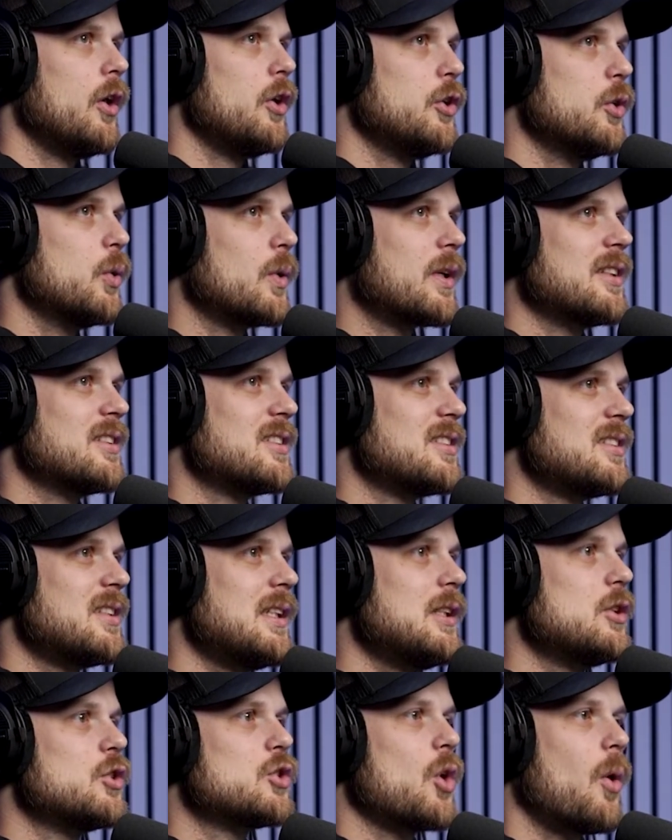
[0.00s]
You can
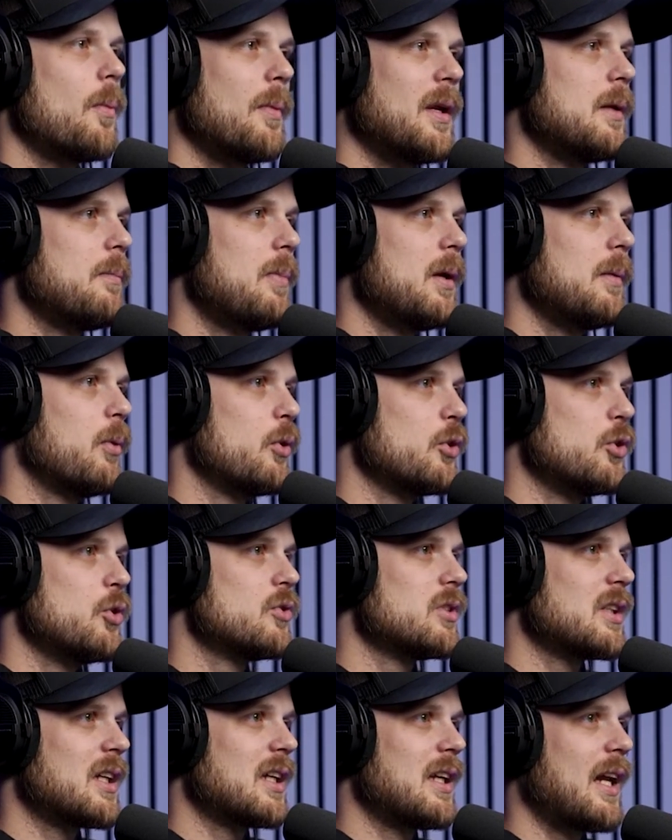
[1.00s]
see so many people
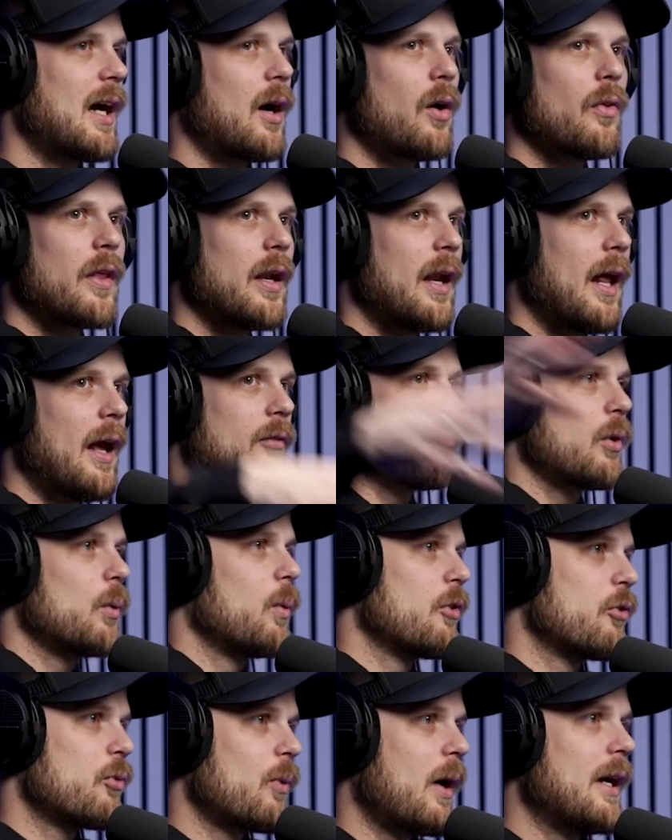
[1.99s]
using it now that
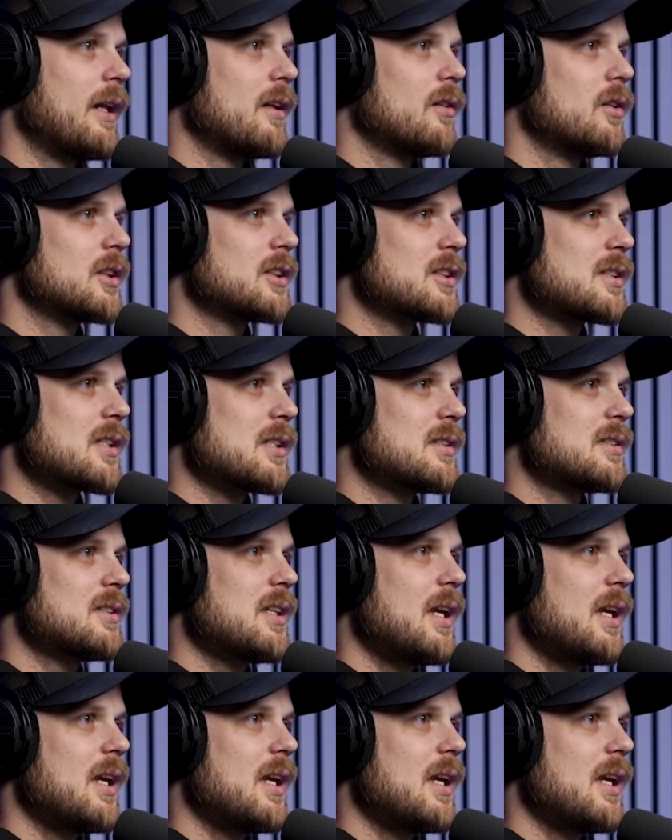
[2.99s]
everyone's writing looks the